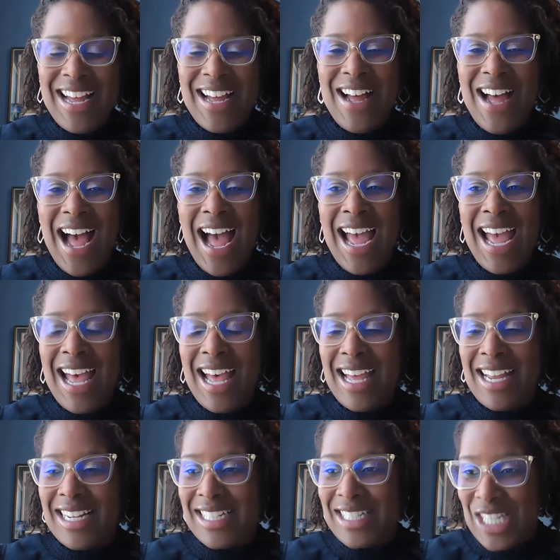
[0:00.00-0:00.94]
I
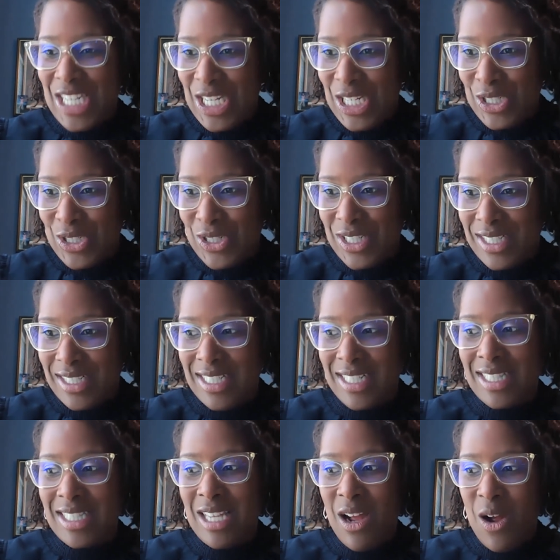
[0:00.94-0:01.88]
had a teacher
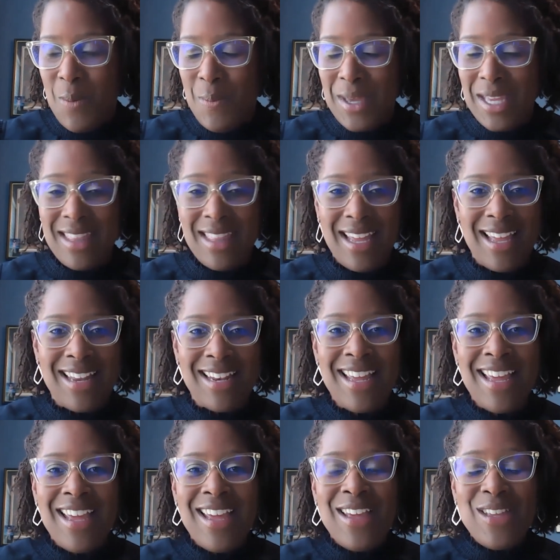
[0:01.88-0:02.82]
to tell me that
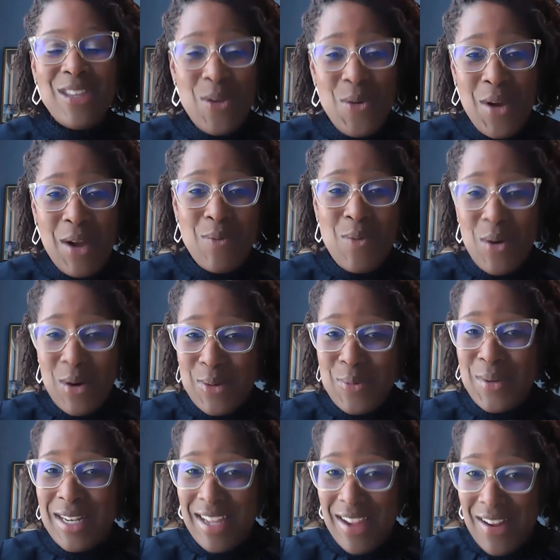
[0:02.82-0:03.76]
you have worked
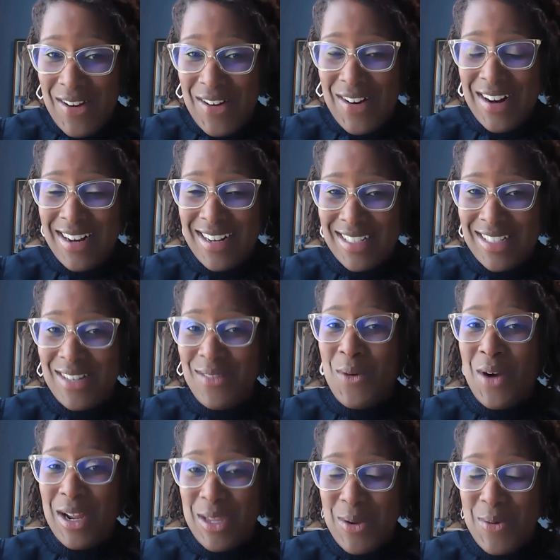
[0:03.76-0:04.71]
really hard
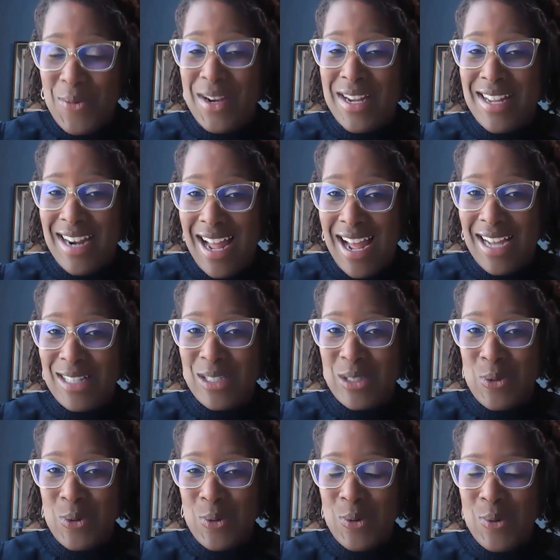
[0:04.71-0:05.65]
while you were in high
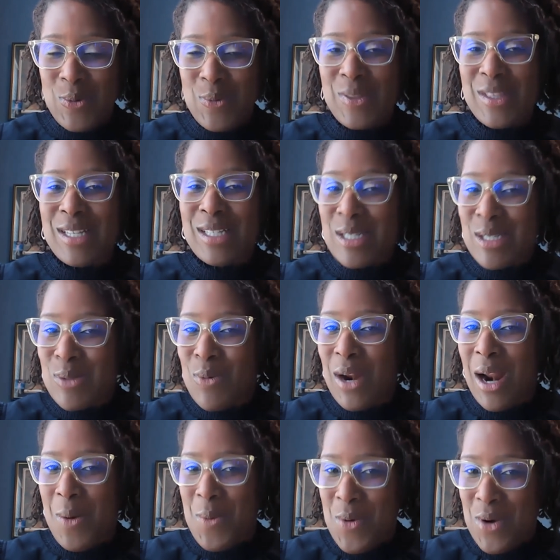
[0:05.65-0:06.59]
school. This is
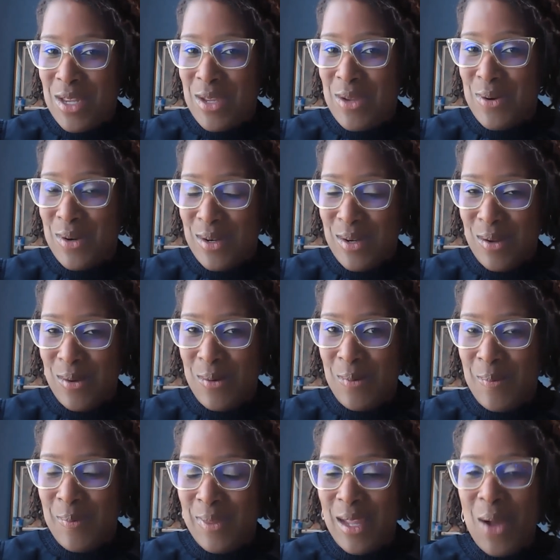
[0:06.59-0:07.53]
what I want you to
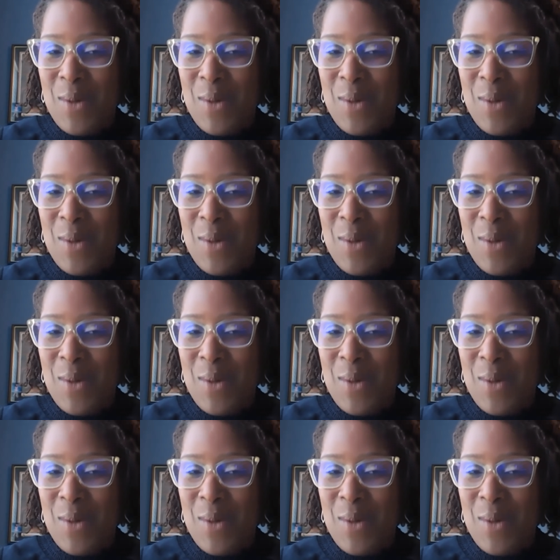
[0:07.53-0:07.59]
do.